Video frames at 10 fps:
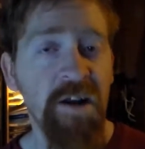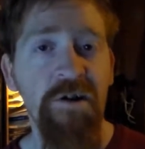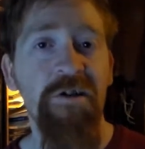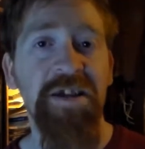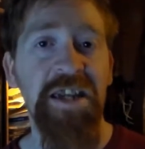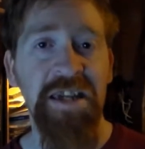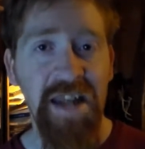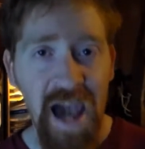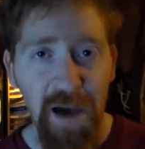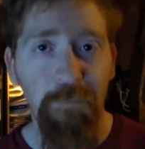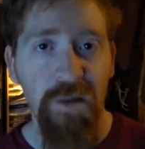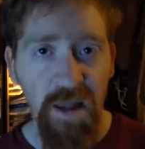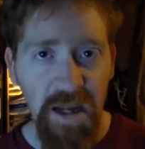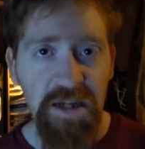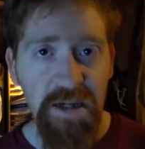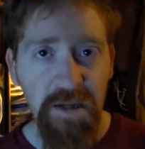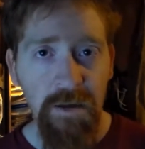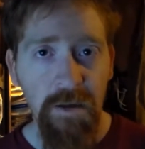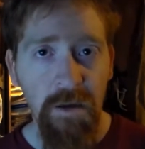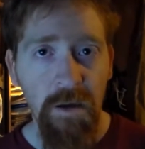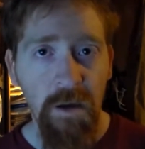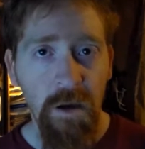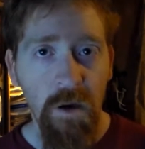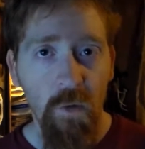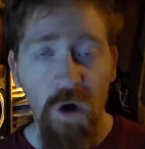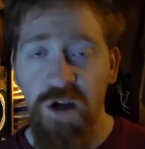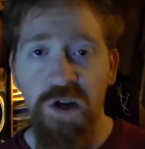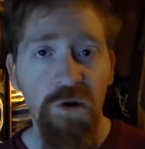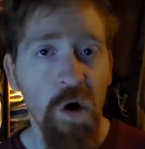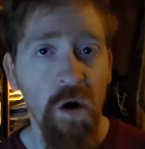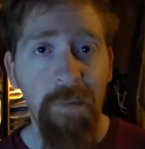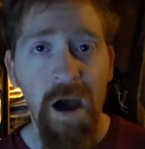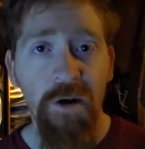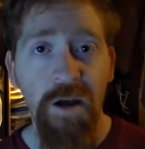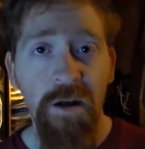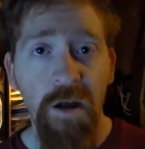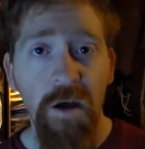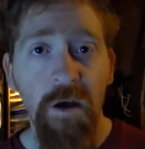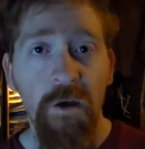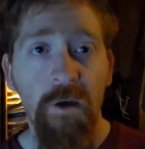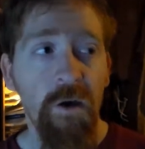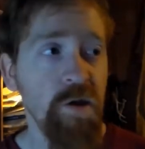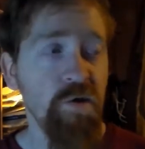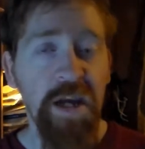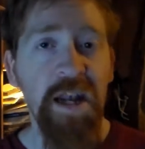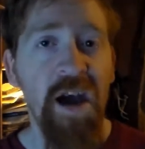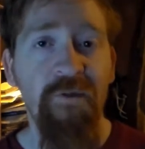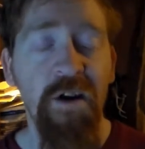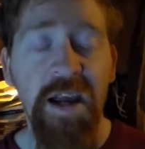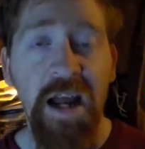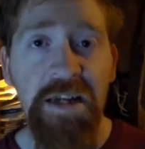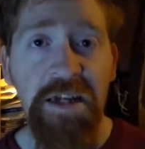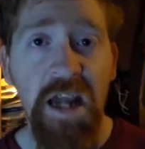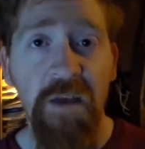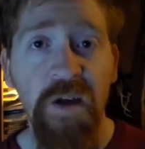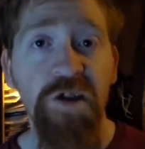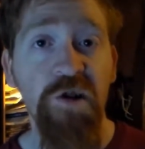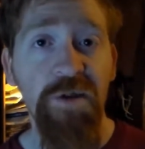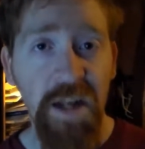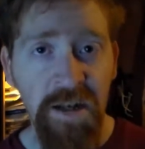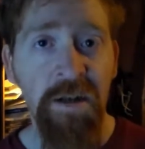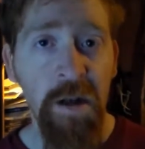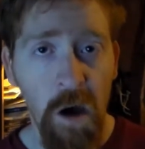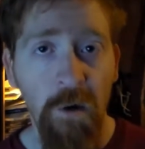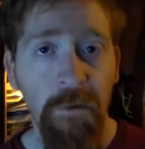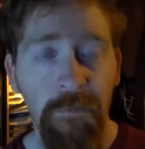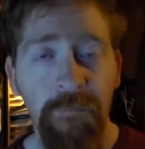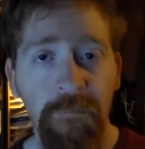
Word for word: Ignorance is not bliss. Once you know about it, you can never again say that you didn't know.